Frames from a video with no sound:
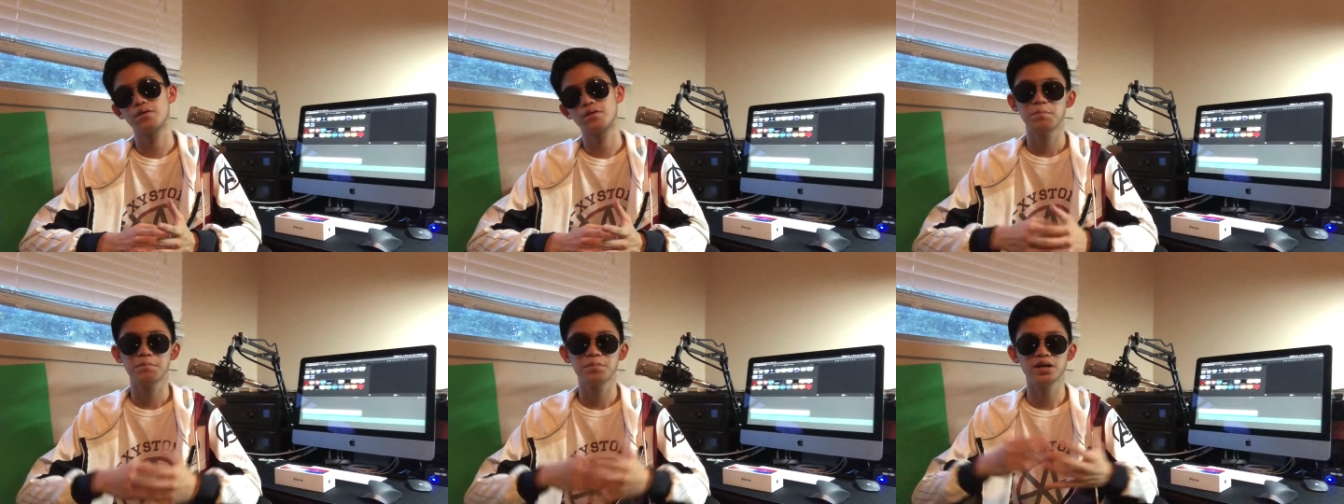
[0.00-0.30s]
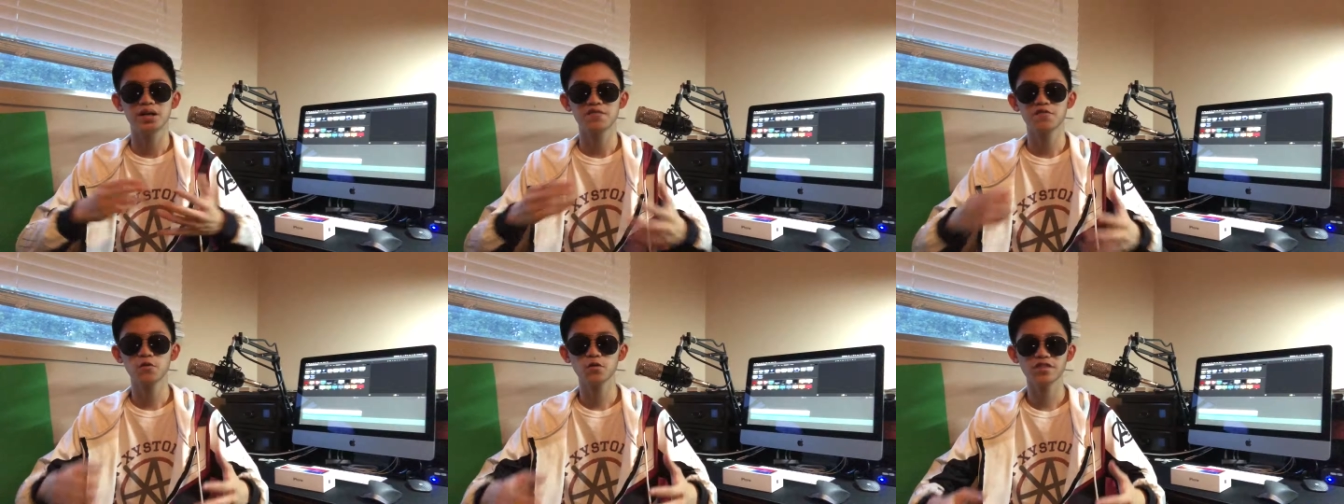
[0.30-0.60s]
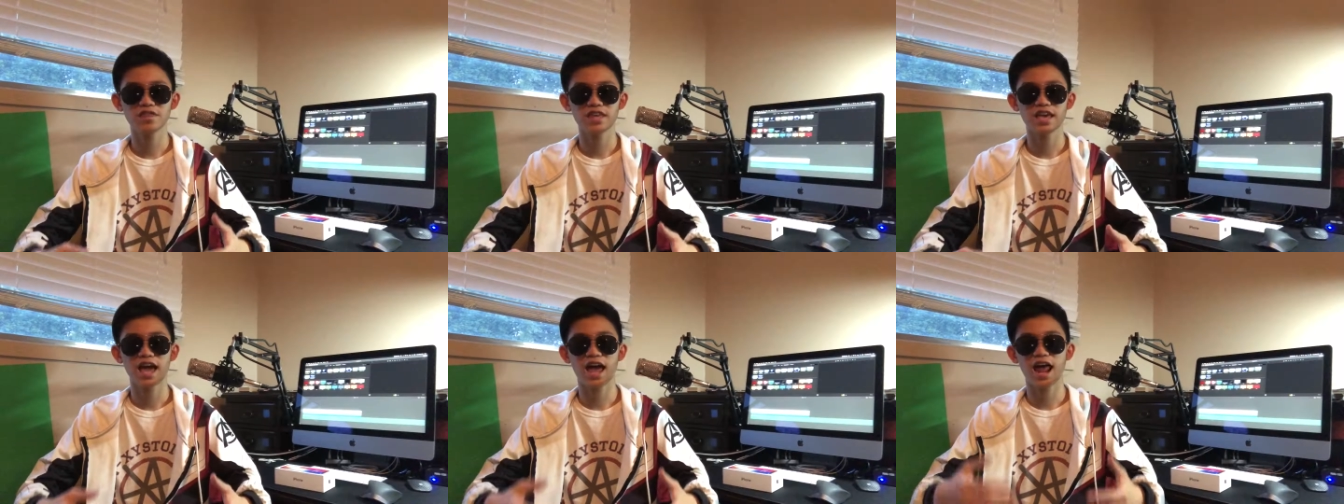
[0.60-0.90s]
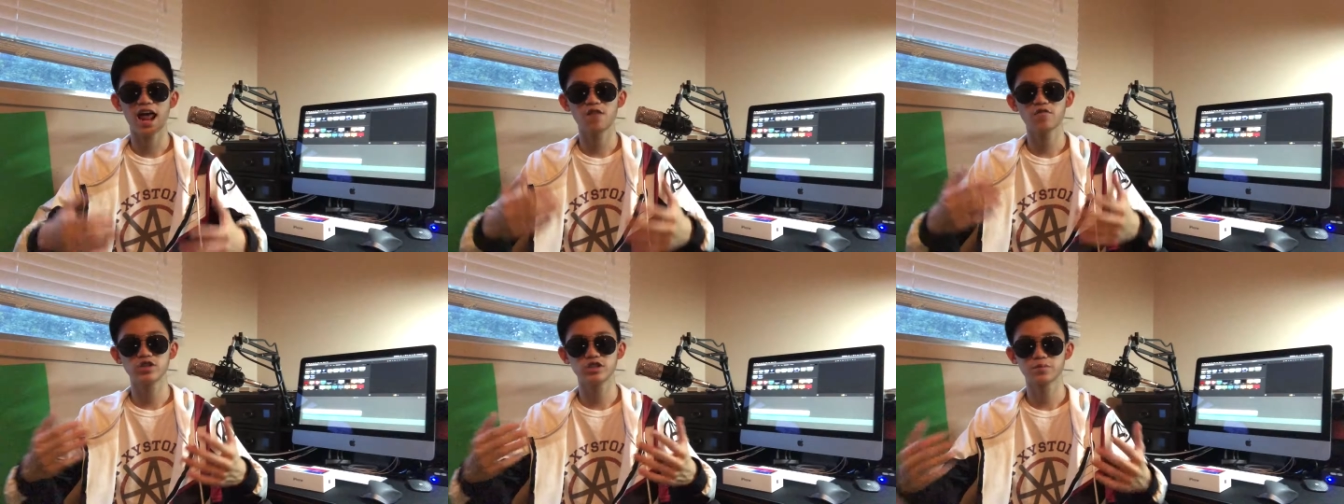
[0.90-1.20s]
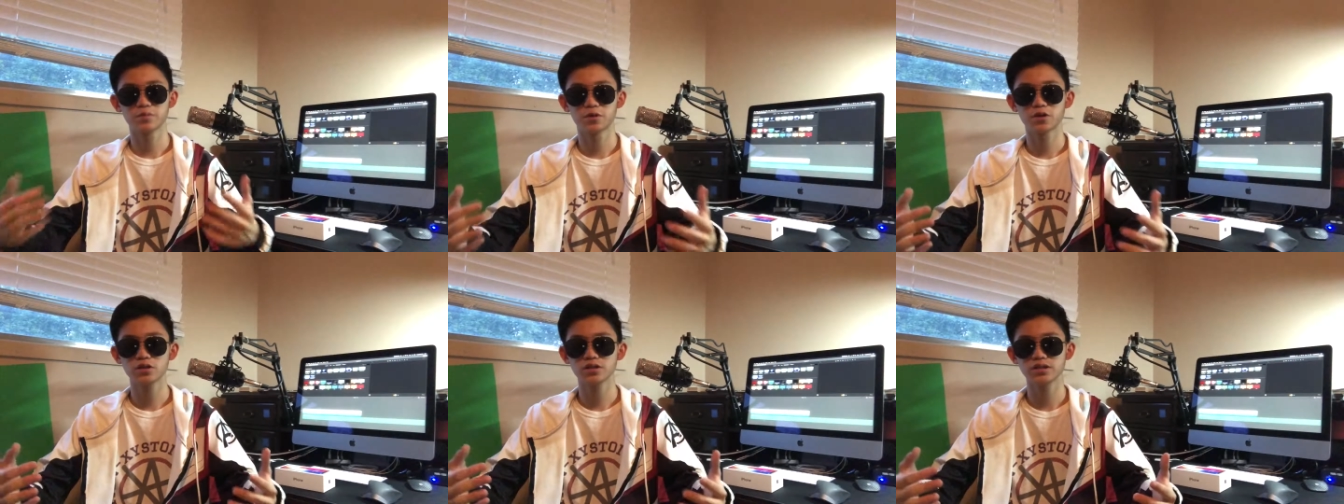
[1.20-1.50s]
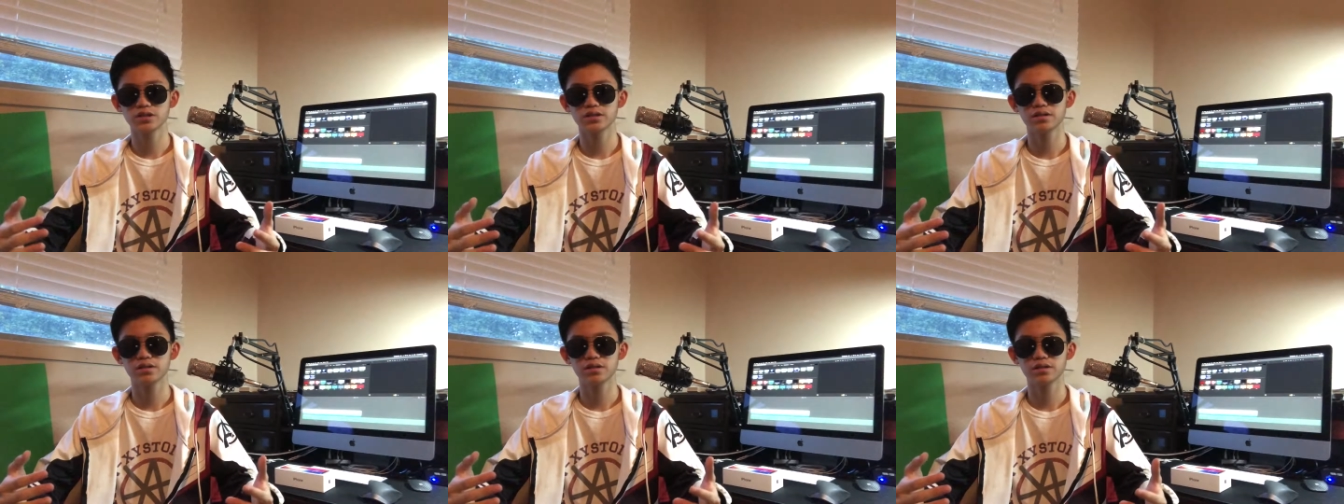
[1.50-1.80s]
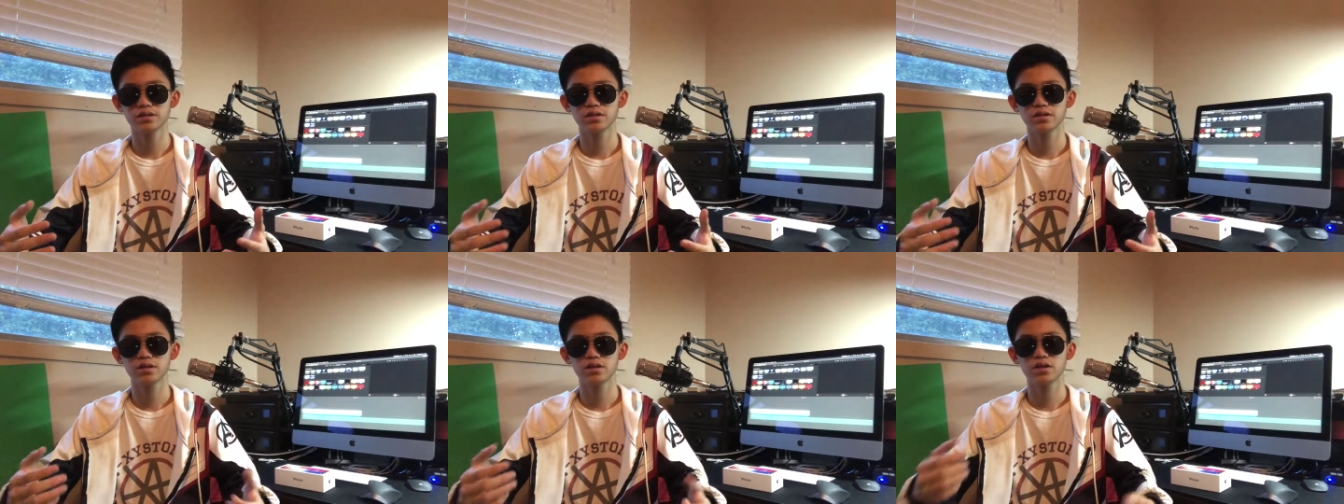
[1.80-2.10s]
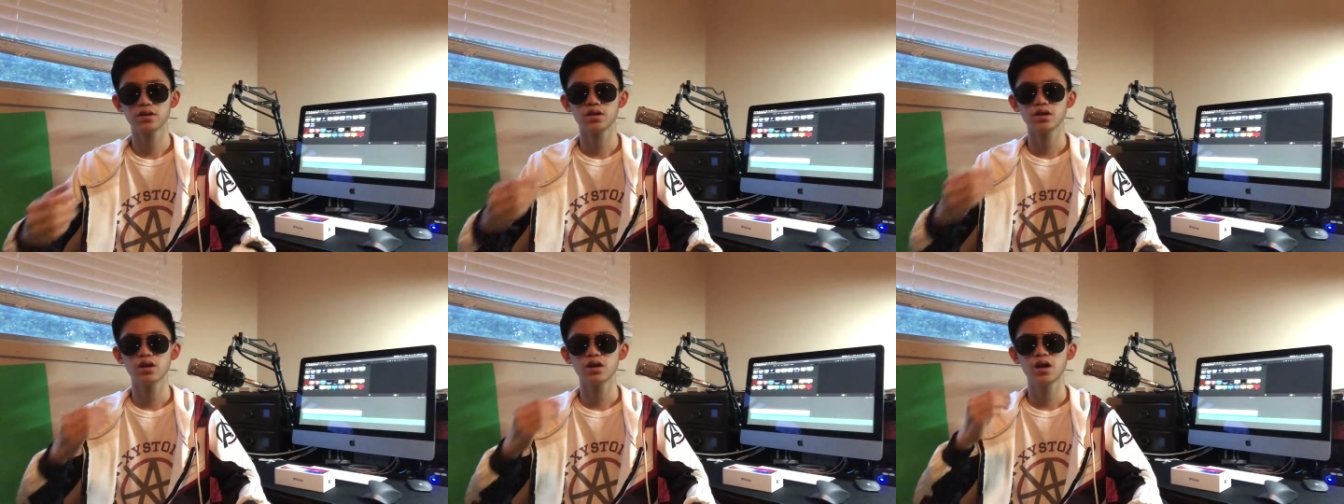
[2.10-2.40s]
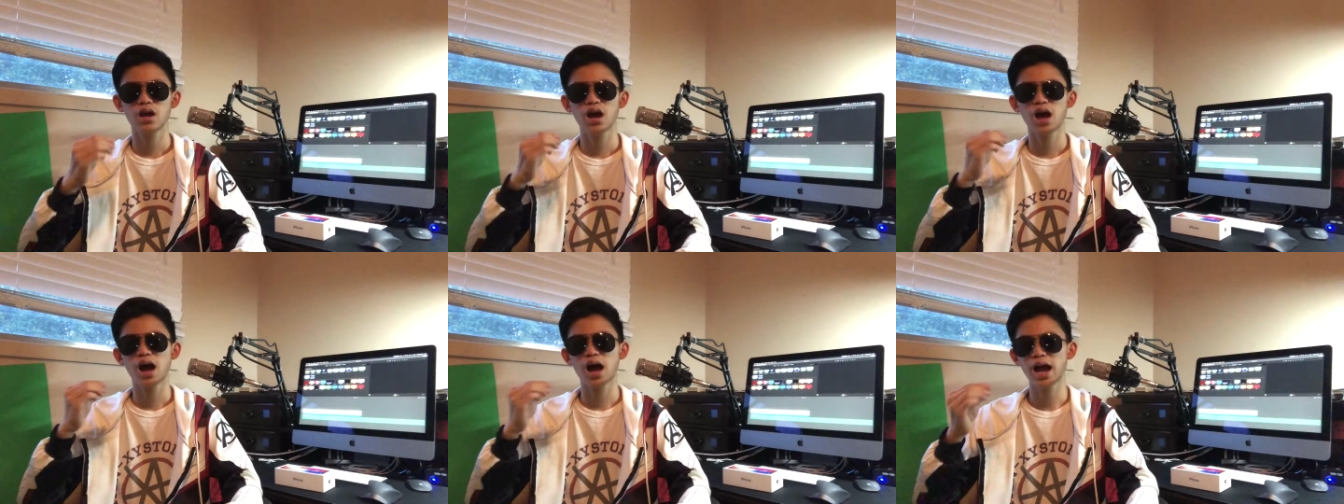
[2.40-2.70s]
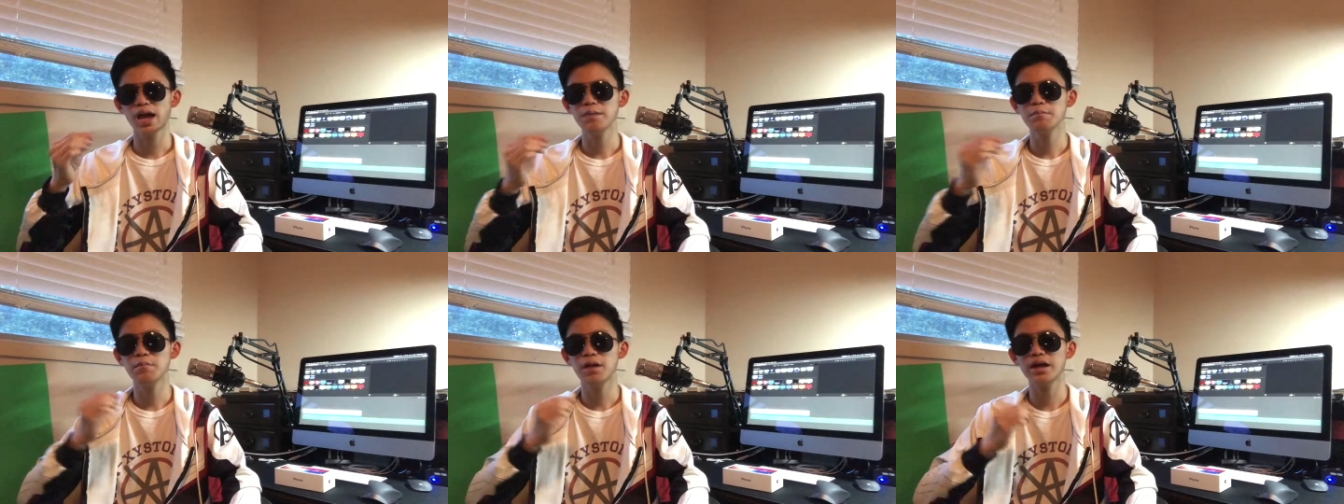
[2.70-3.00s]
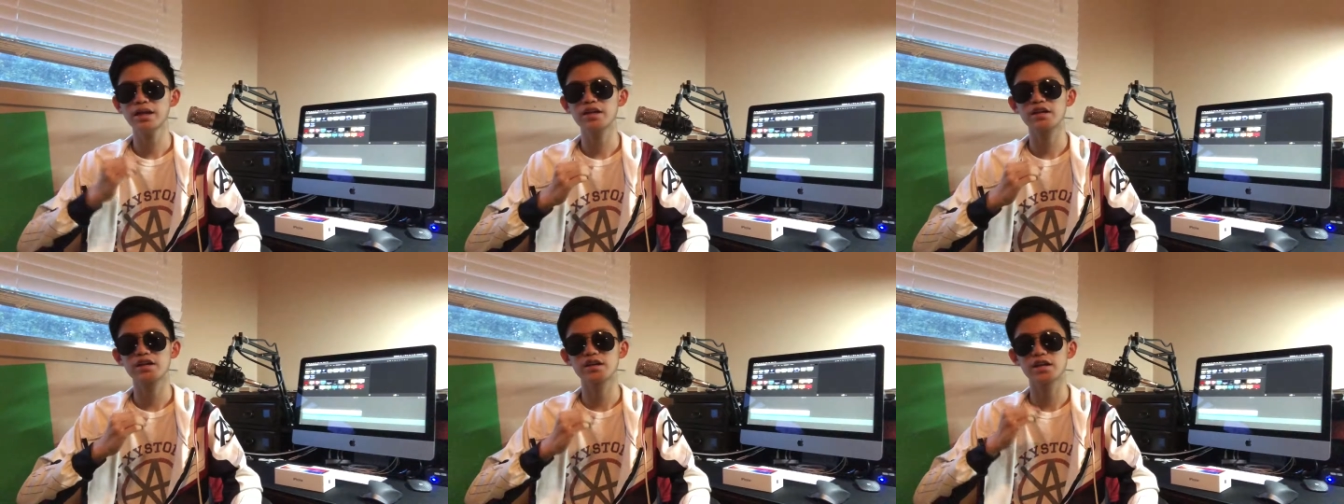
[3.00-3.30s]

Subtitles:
But if you're the average person, I might